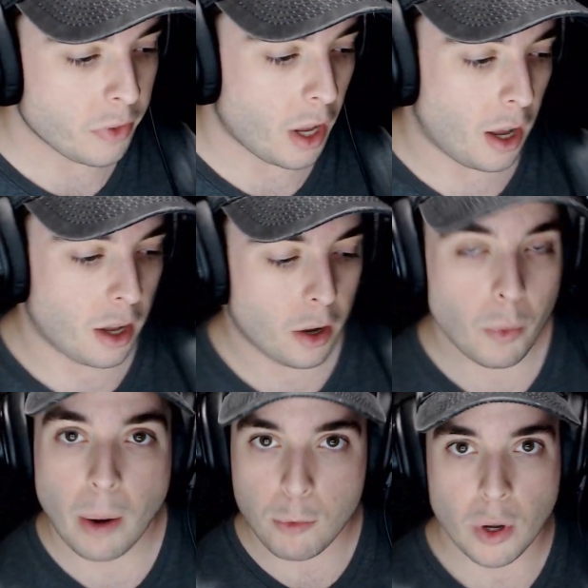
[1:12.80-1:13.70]

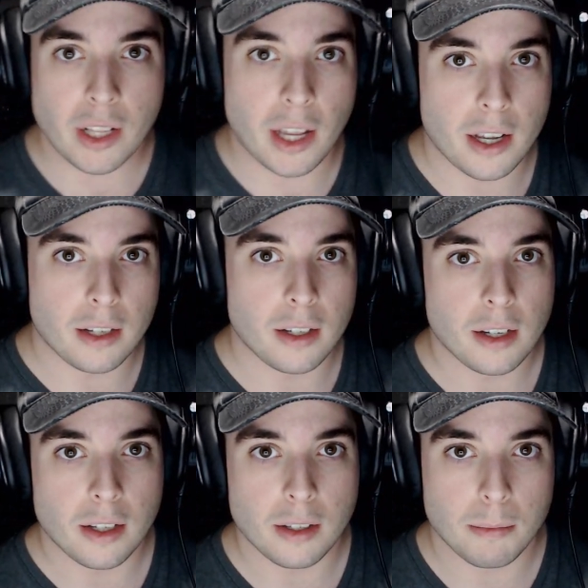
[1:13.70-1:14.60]
When I'm doing like
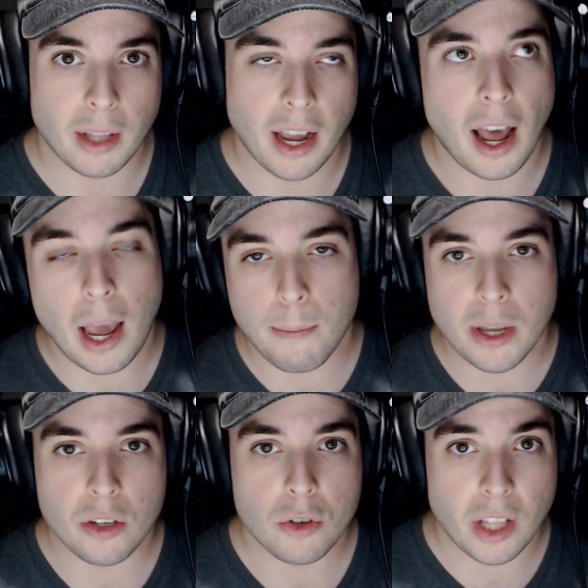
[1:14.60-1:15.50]
a high
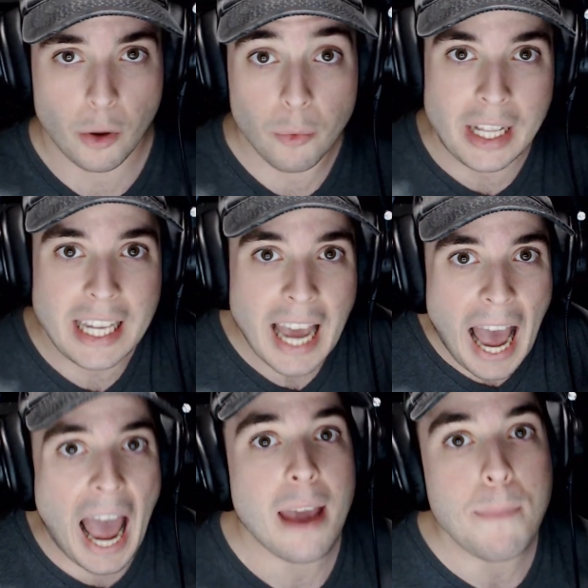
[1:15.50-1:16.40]
pitch, like a really
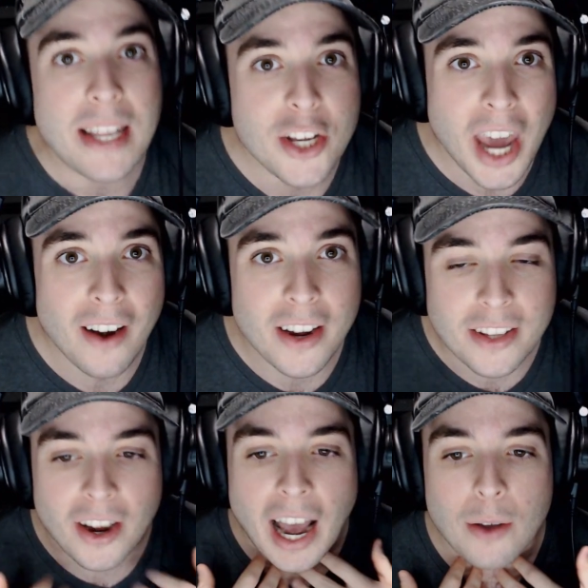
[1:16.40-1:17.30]
high pitch
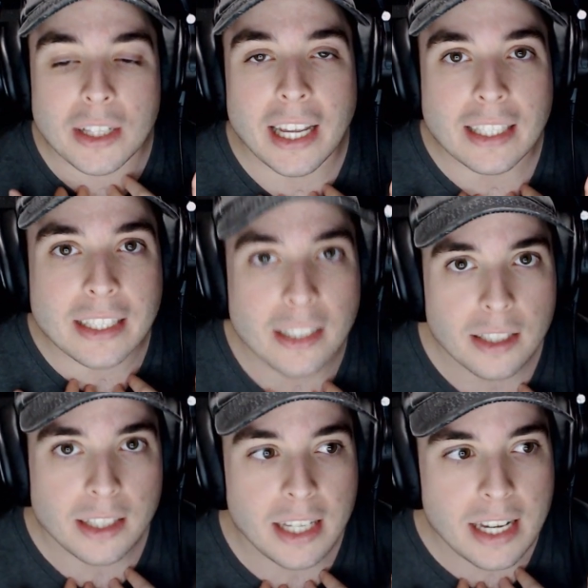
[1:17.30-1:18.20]
character, I will like
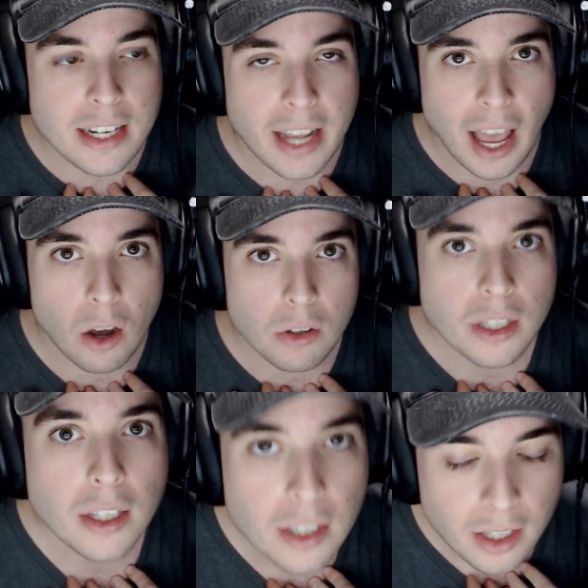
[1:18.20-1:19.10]
lean down.
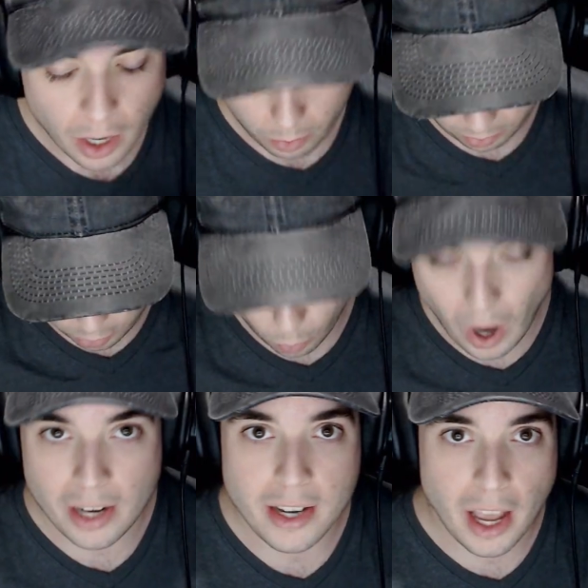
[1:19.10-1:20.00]
I will
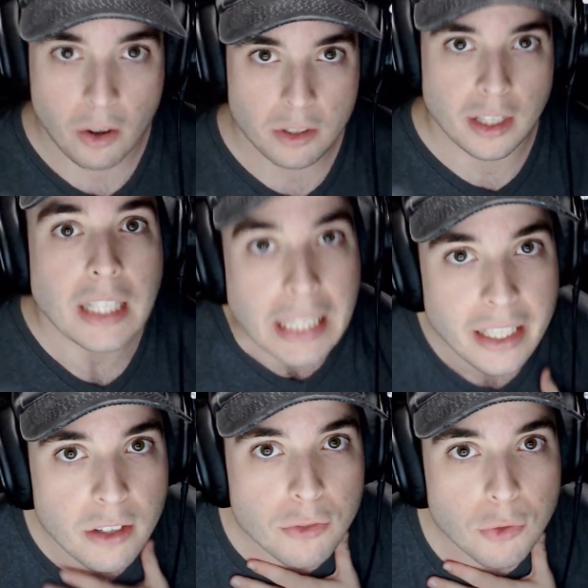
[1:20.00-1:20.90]
squat down and
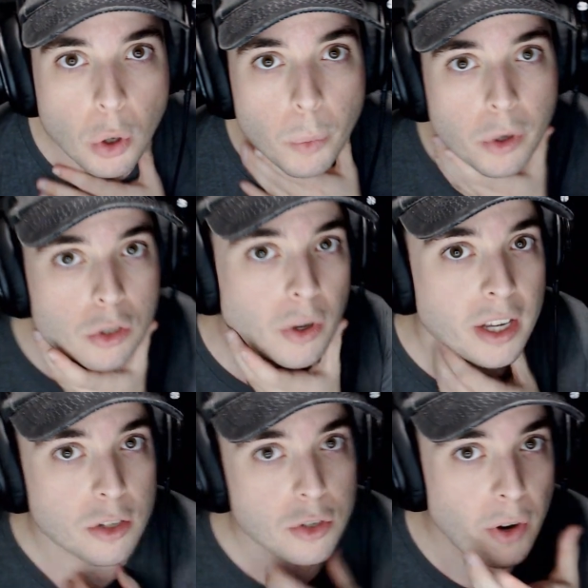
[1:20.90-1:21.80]
lean forward so I
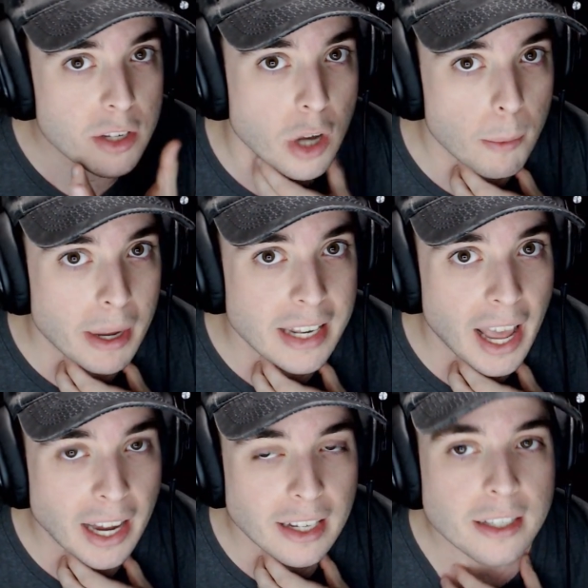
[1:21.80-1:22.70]
can stretch out my
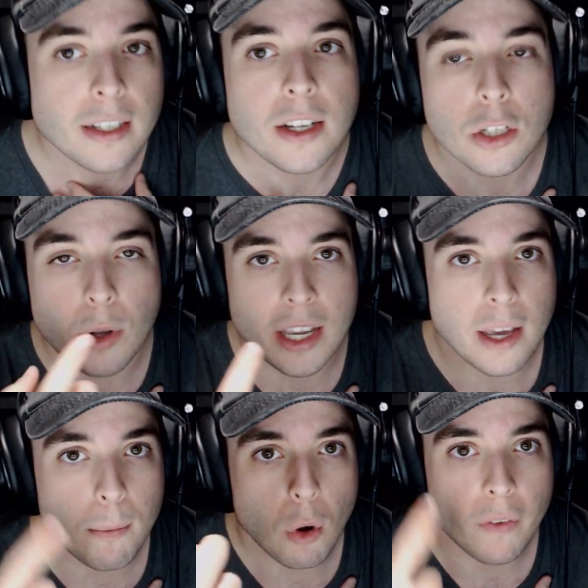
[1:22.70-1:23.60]
neck so I can
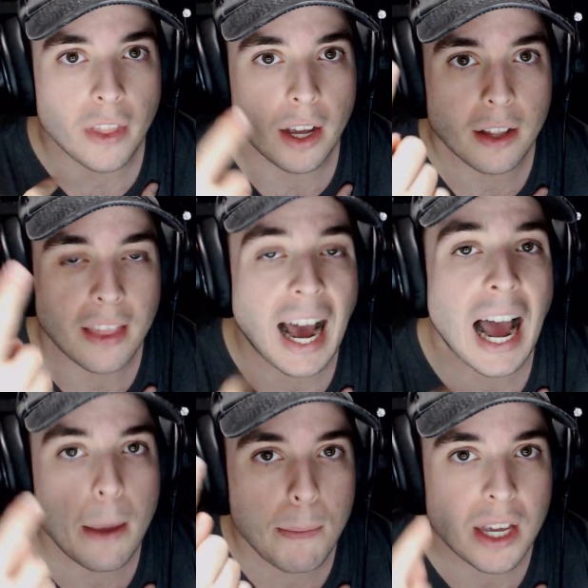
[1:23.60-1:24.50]
get more of the
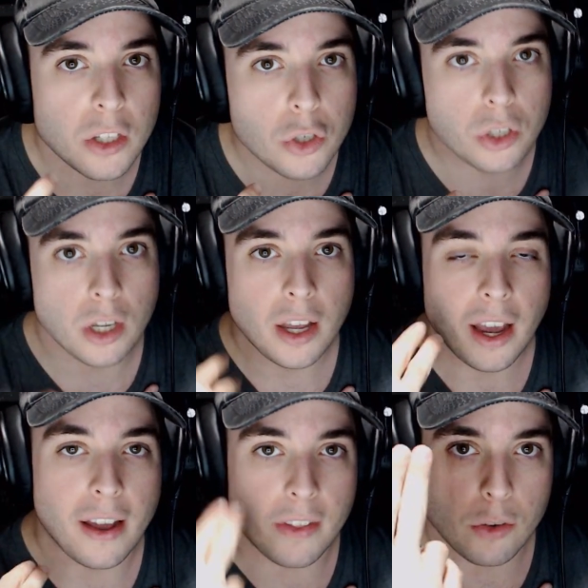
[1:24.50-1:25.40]
high pitched
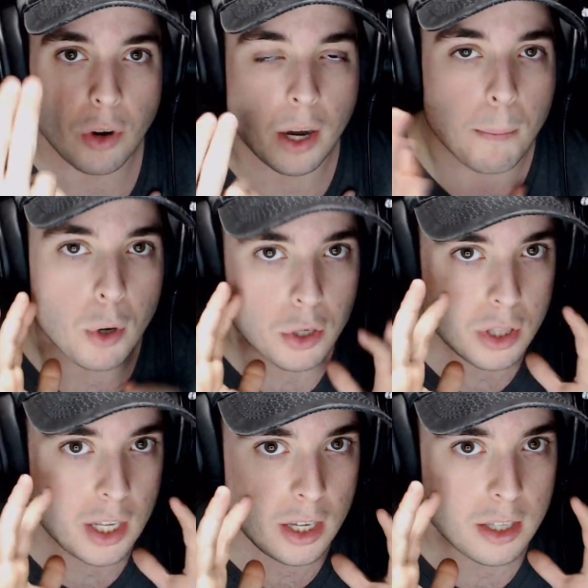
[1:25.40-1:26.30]
and then try to push
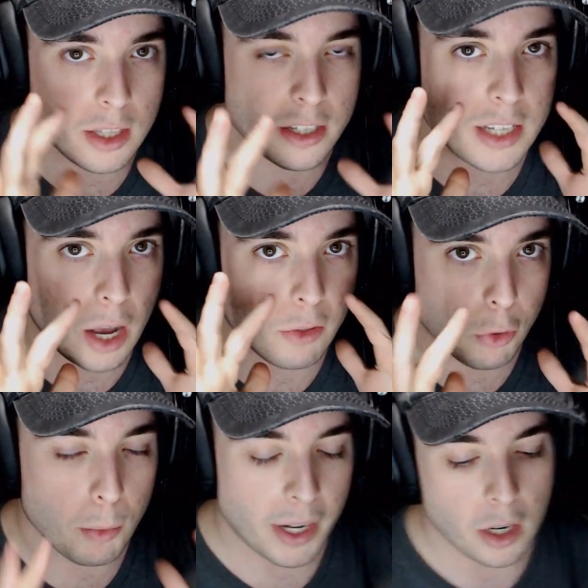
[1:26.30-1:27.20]
the sound
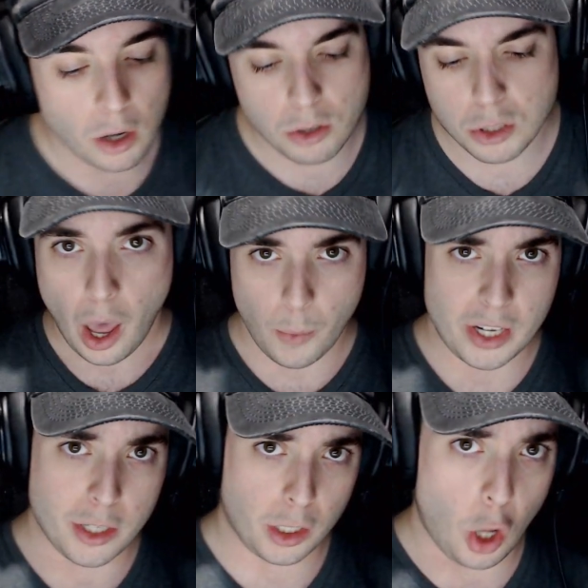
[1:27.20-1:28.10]
through my nose. And when
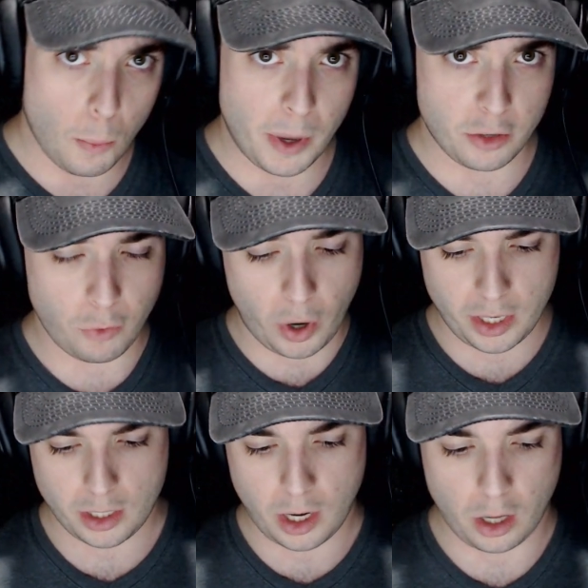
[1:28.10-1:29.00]
it's a low pitch
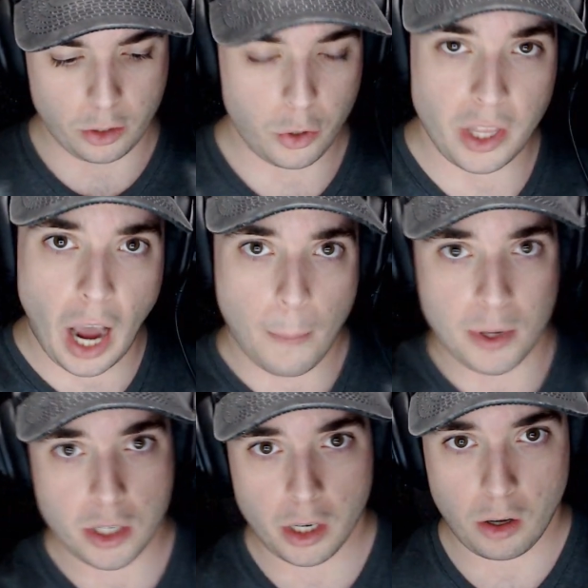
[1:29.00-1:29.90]
voice, I'll do the
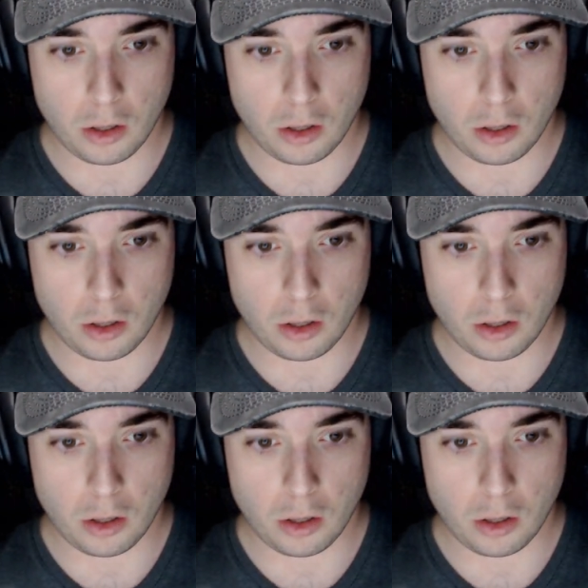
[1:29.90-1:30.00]
opposite.